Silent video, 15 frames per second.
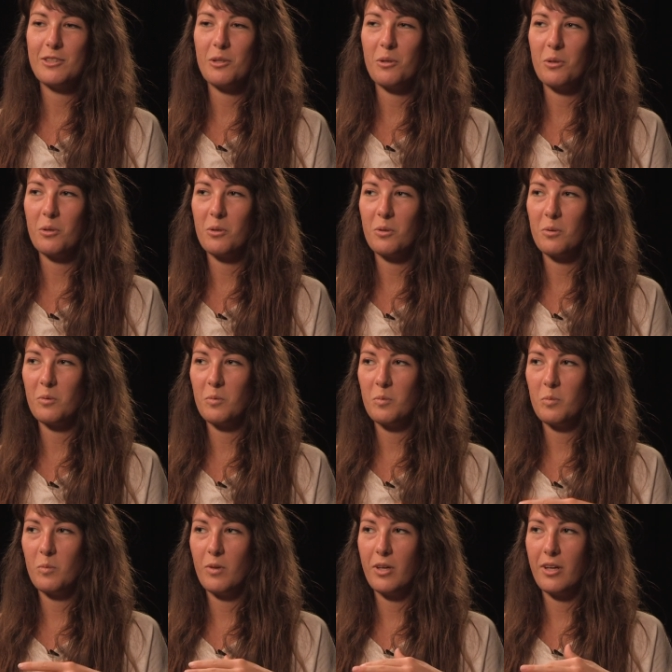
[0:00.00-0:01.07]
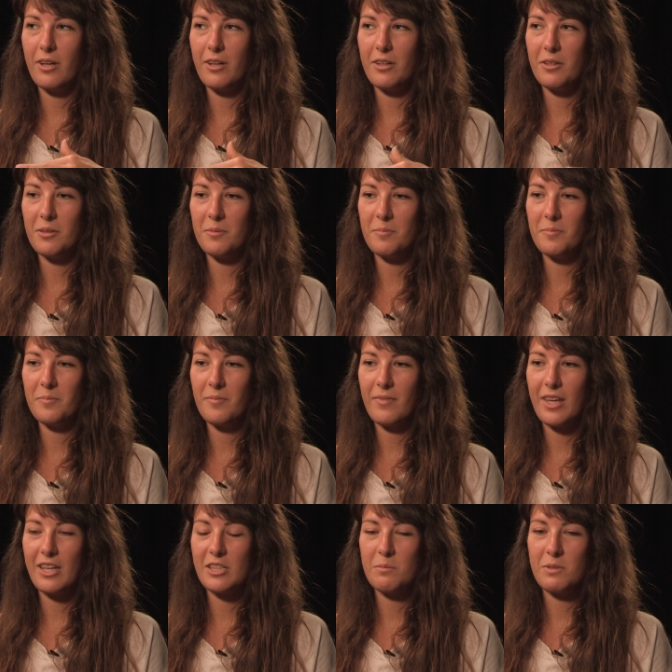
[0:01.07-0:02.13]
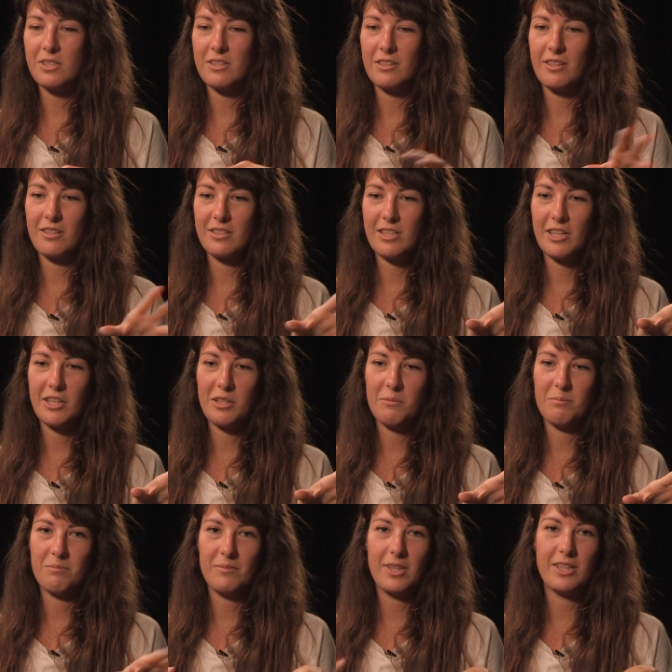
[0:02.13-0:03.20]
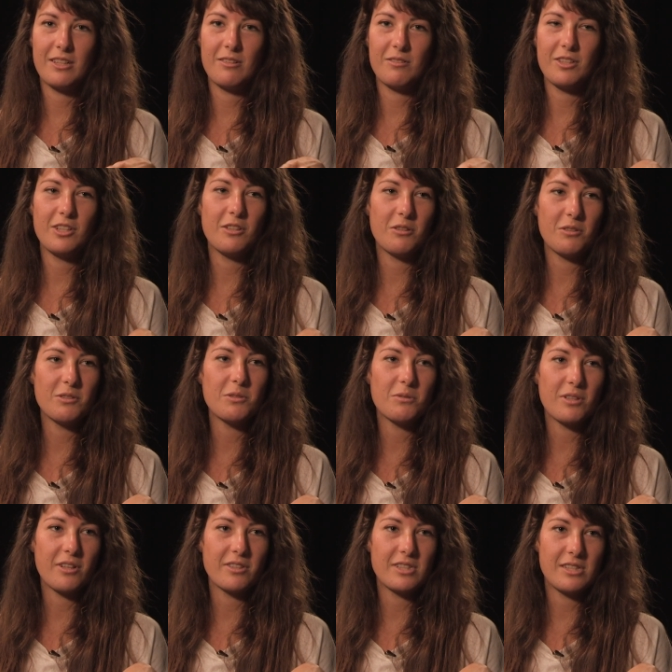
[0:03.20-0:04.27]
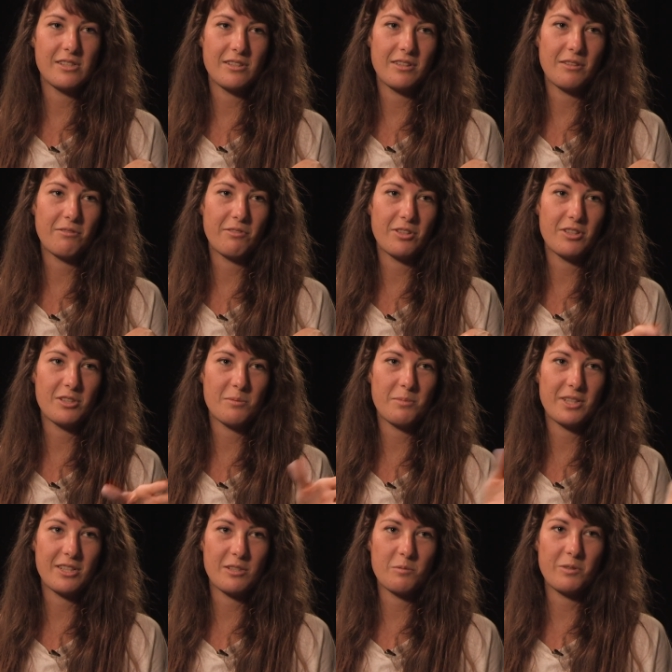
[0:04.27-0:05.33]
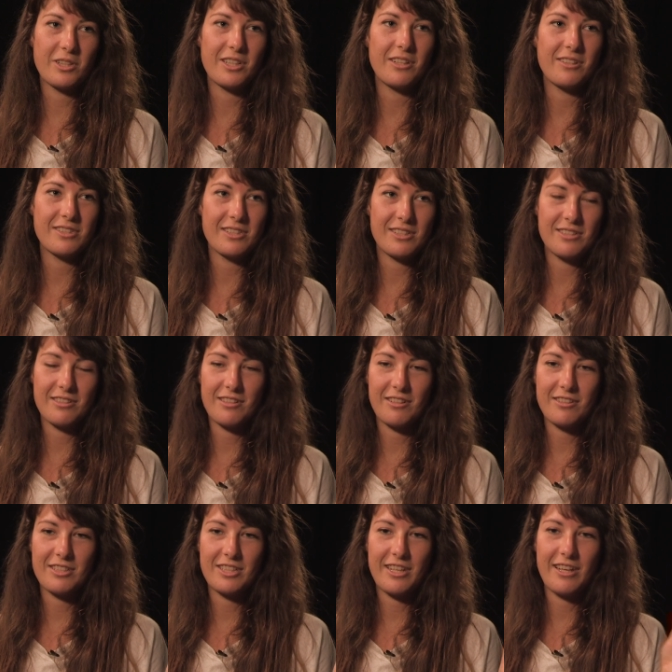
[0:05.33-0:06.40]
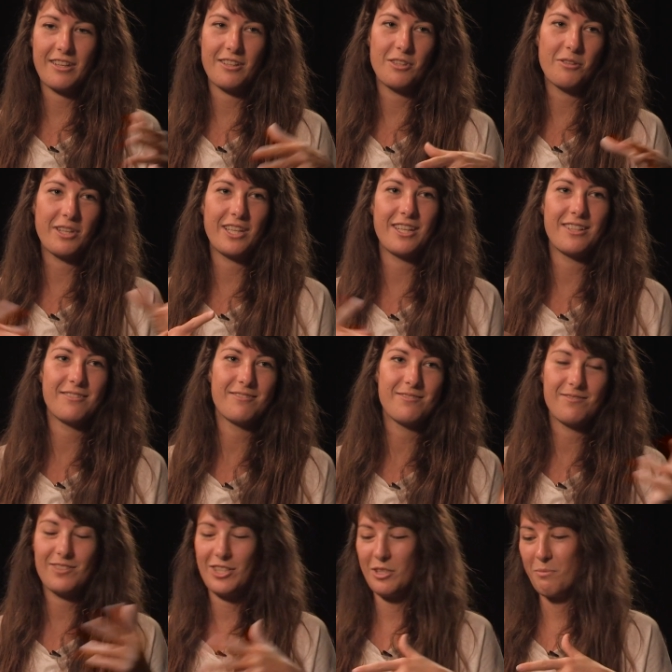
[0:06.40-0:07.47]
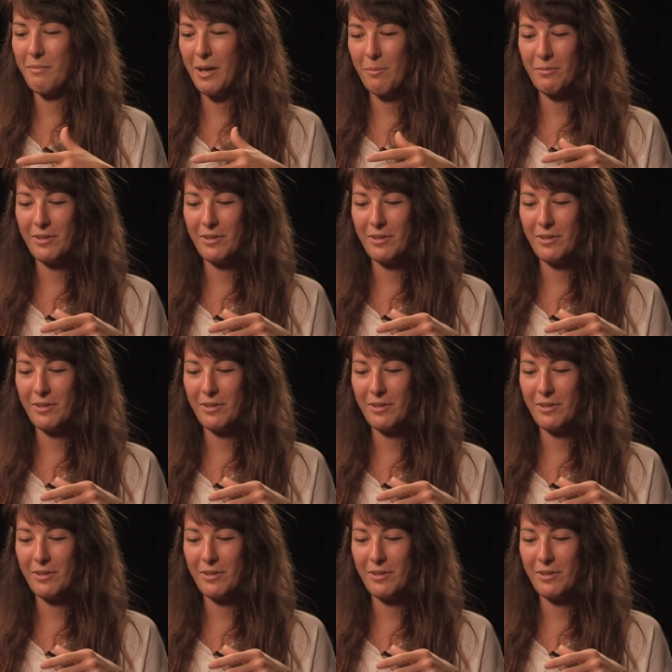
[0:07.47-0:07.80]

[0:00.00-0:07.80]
So um, I spent a long time in, you know, you do it all digitally first because working on such a large scale, you can't just